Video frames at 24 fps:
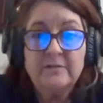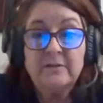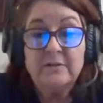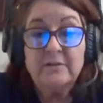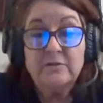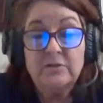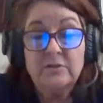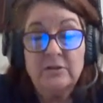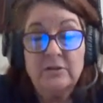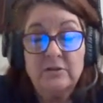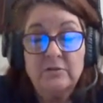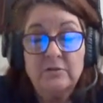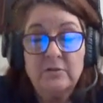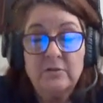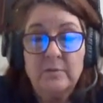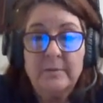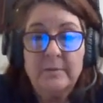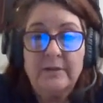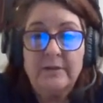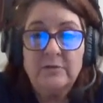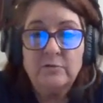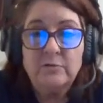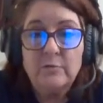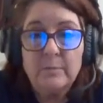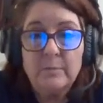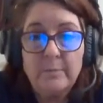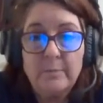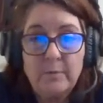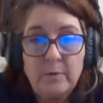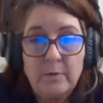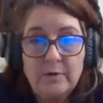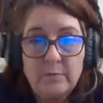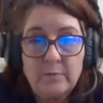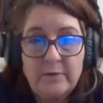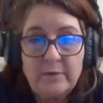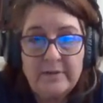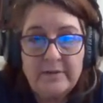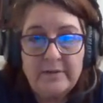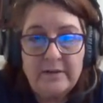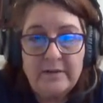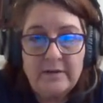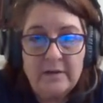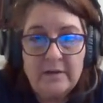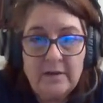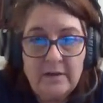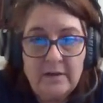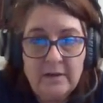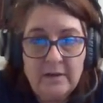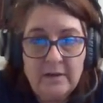Congenital means you were born with it.